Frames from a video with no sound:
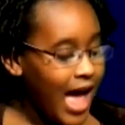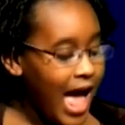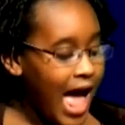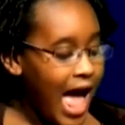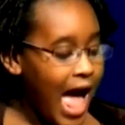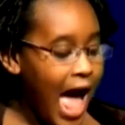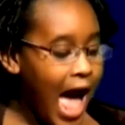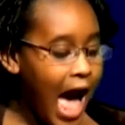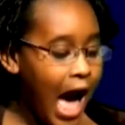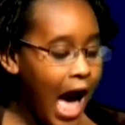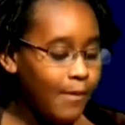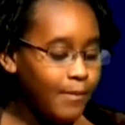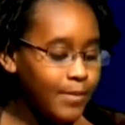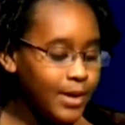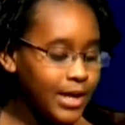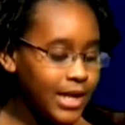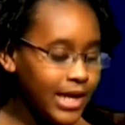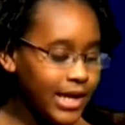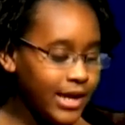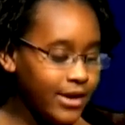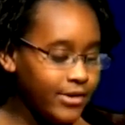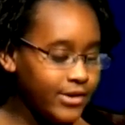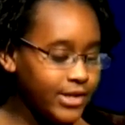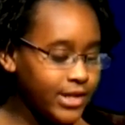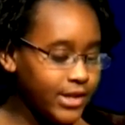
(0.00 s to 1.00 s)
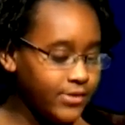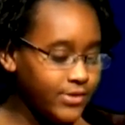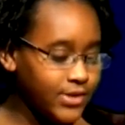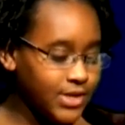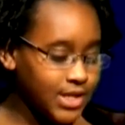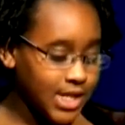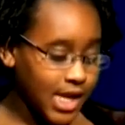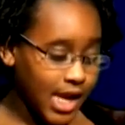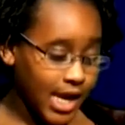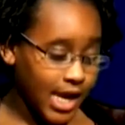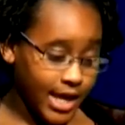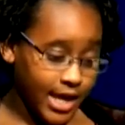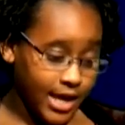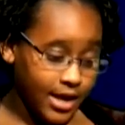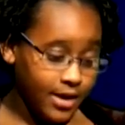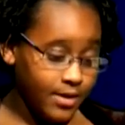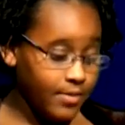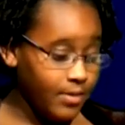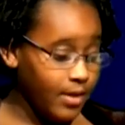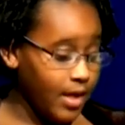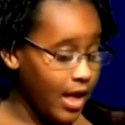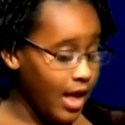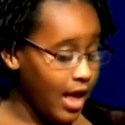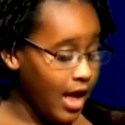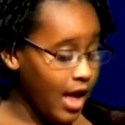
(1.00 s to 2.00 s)
How many years of studying
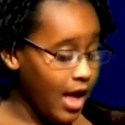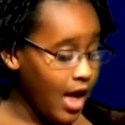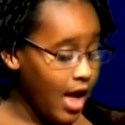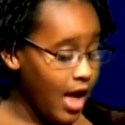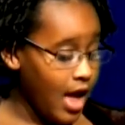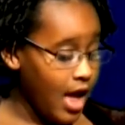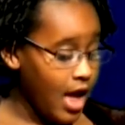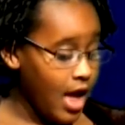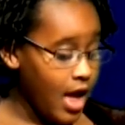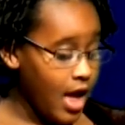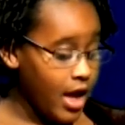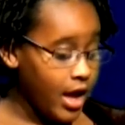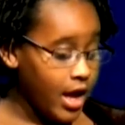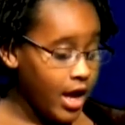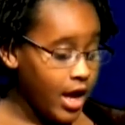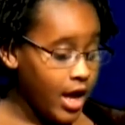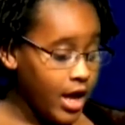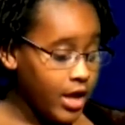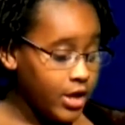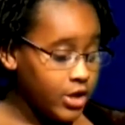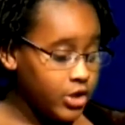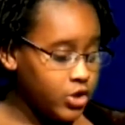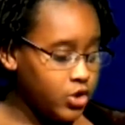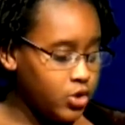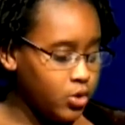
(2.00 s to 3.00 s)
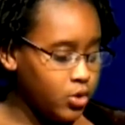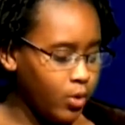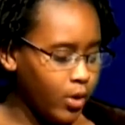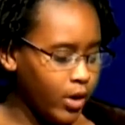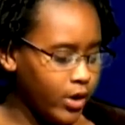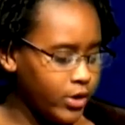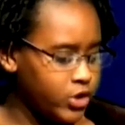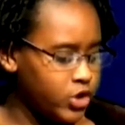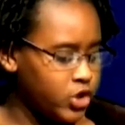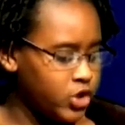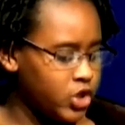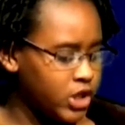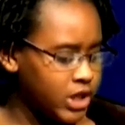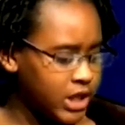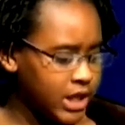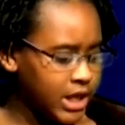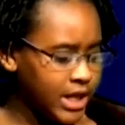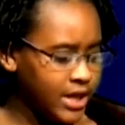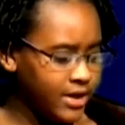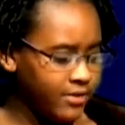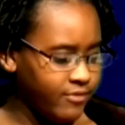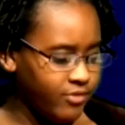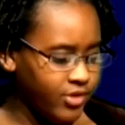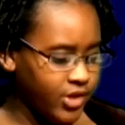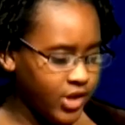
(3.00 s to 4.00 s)
to
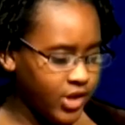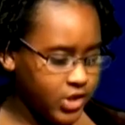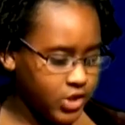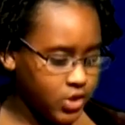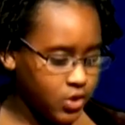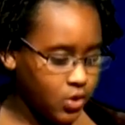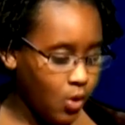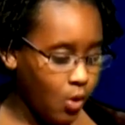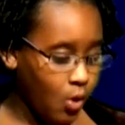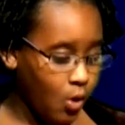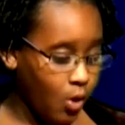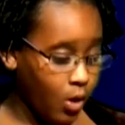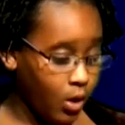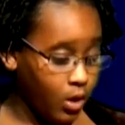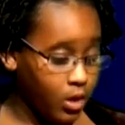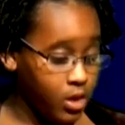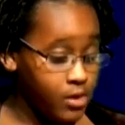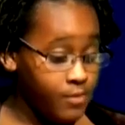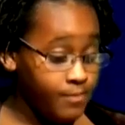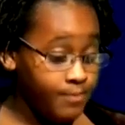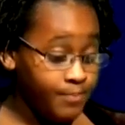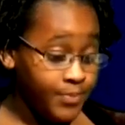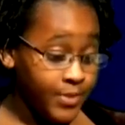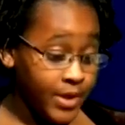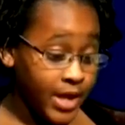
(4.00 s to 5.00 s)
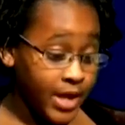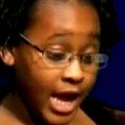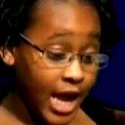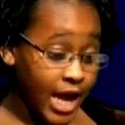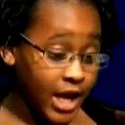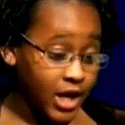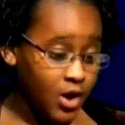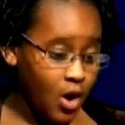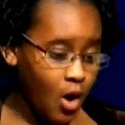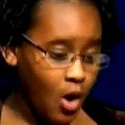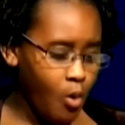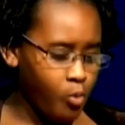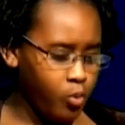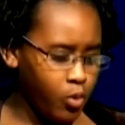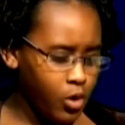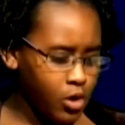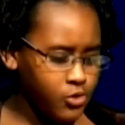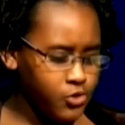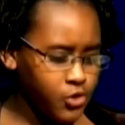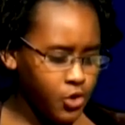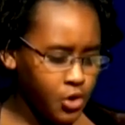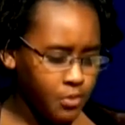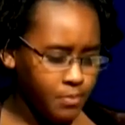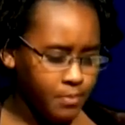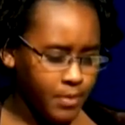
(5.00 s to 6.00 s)
achieve this goal? And were
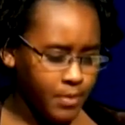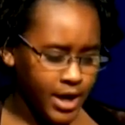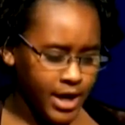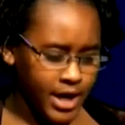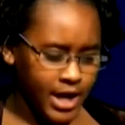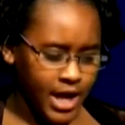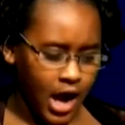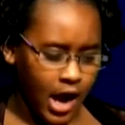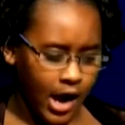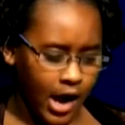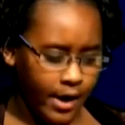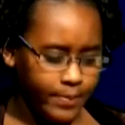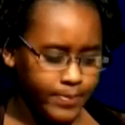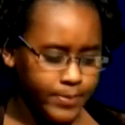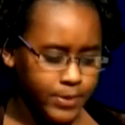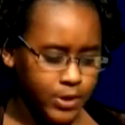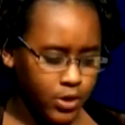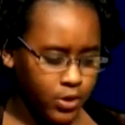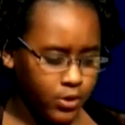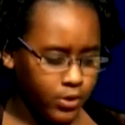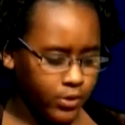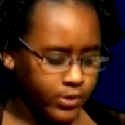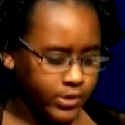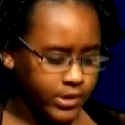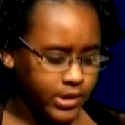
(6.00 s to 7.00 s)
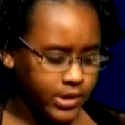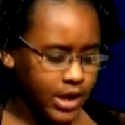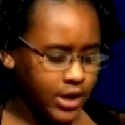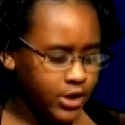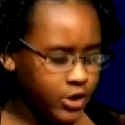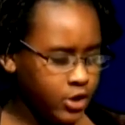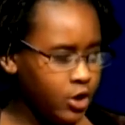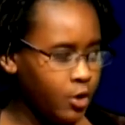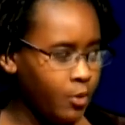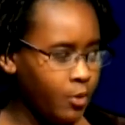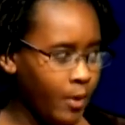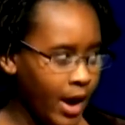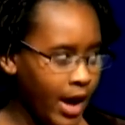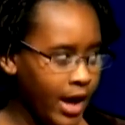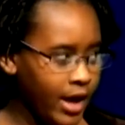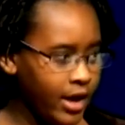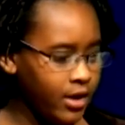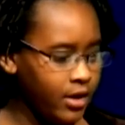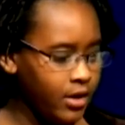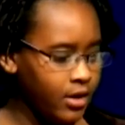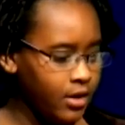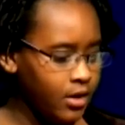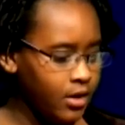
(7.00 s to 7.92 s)
there many obstacles in your way?